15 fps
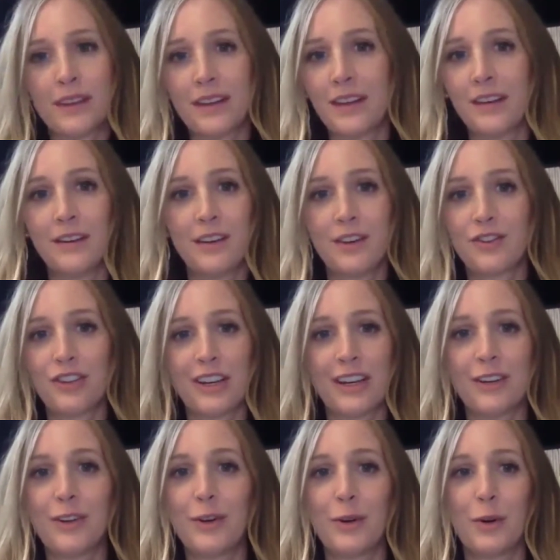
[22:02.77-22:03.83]
the
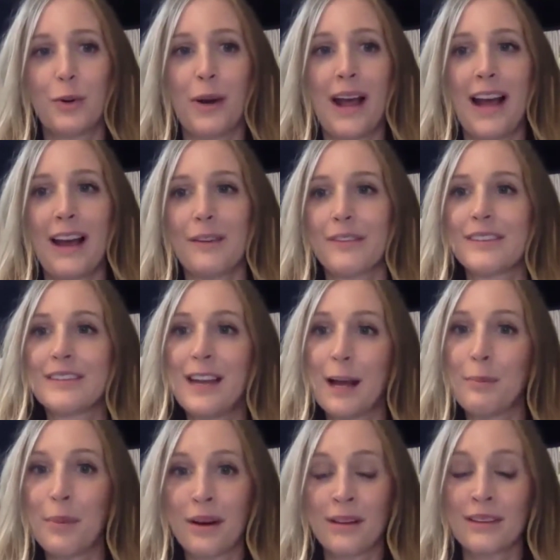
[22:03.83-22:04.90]
condition who have
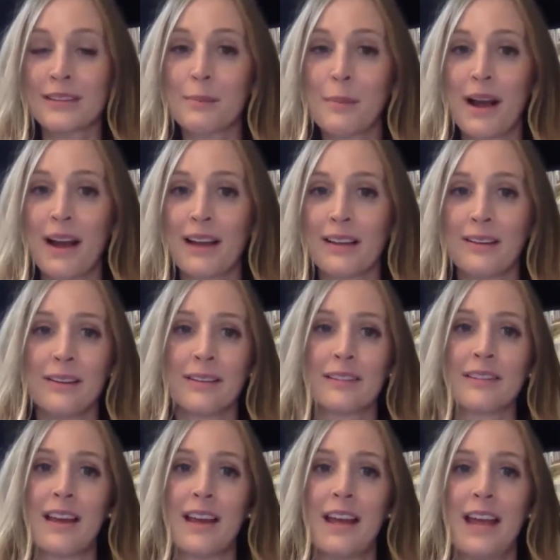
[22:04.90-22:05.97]
snap-on
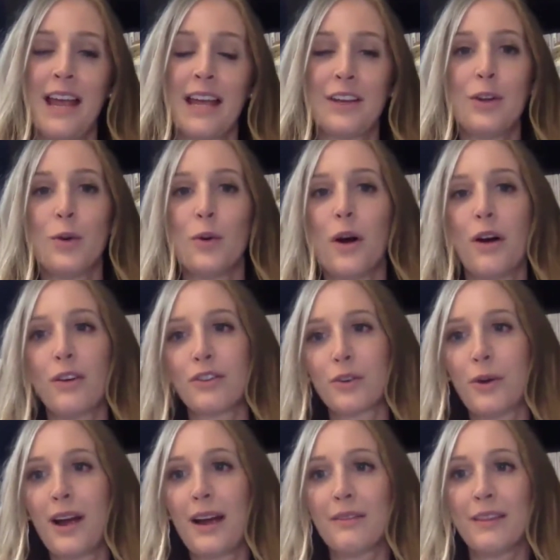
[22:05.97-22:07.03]
smiles and who also
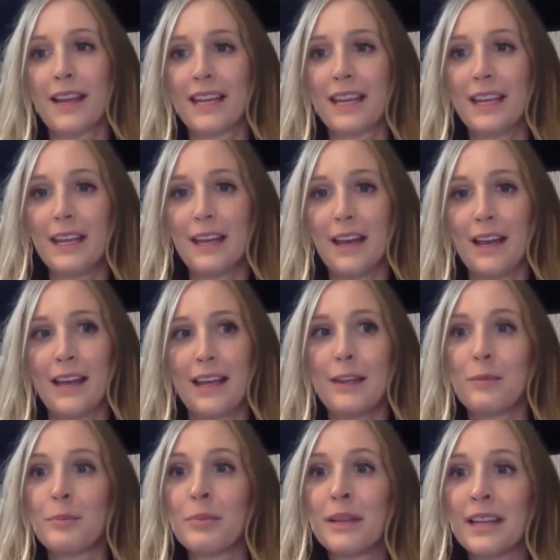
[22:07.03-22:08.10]
have
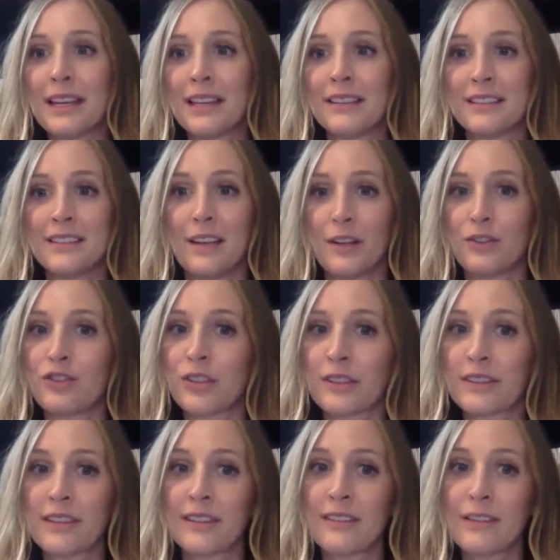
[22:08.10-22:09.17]
implant denture
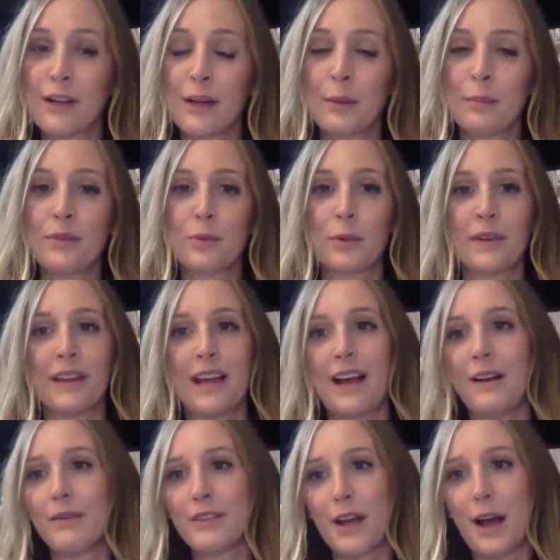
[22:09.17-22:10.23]
systems where they
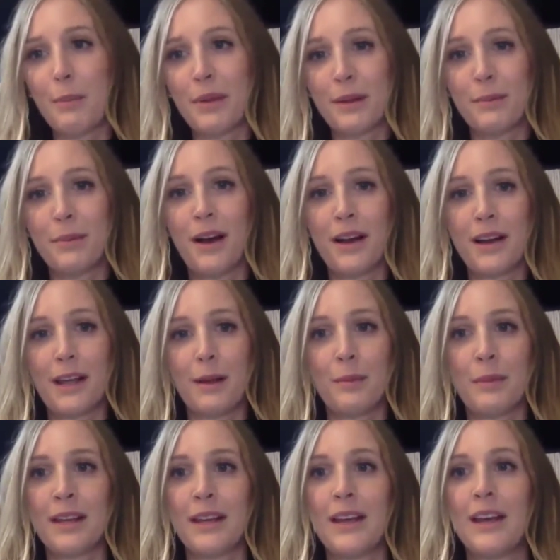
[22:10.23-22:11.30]
have top and bottom,
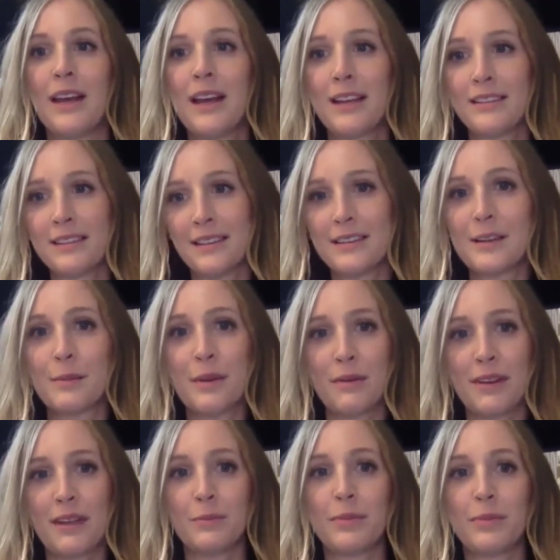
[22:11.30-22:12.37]
a system of
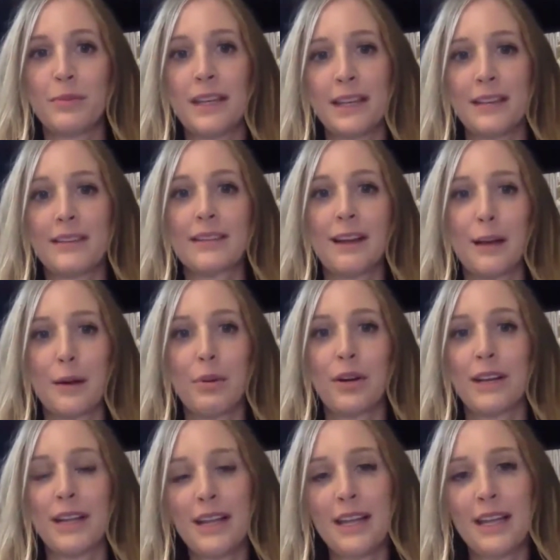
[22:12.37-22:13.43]
implants put
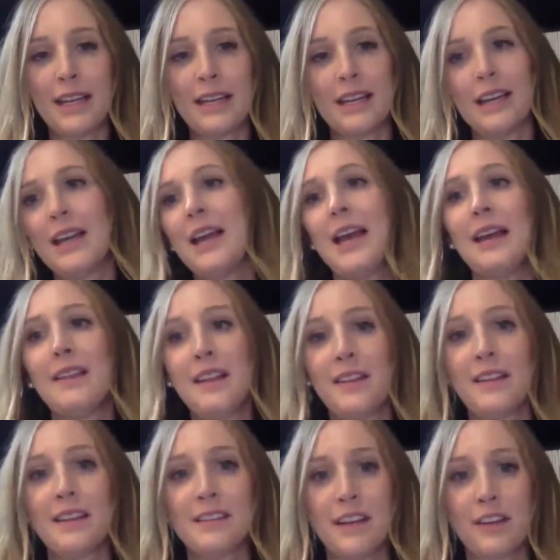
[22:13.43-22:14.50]
in, and then
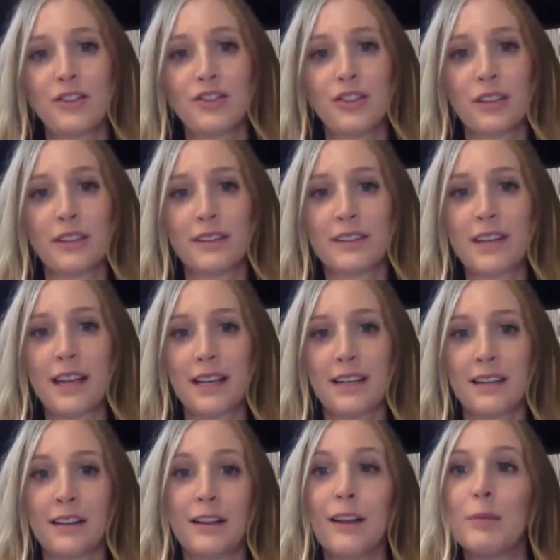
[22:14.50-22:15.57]
the dentures
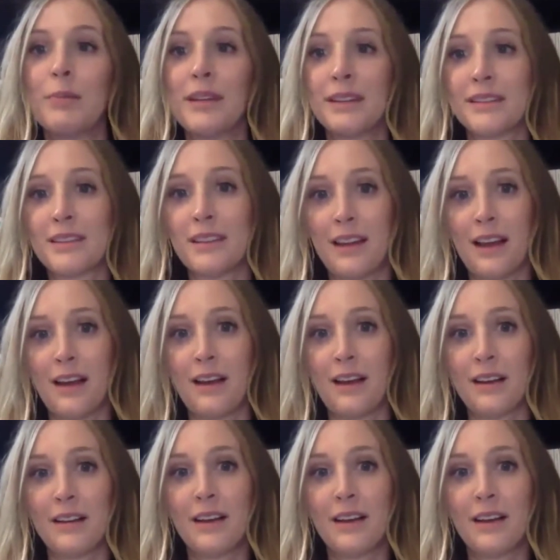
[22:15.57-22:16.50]
can clip into that.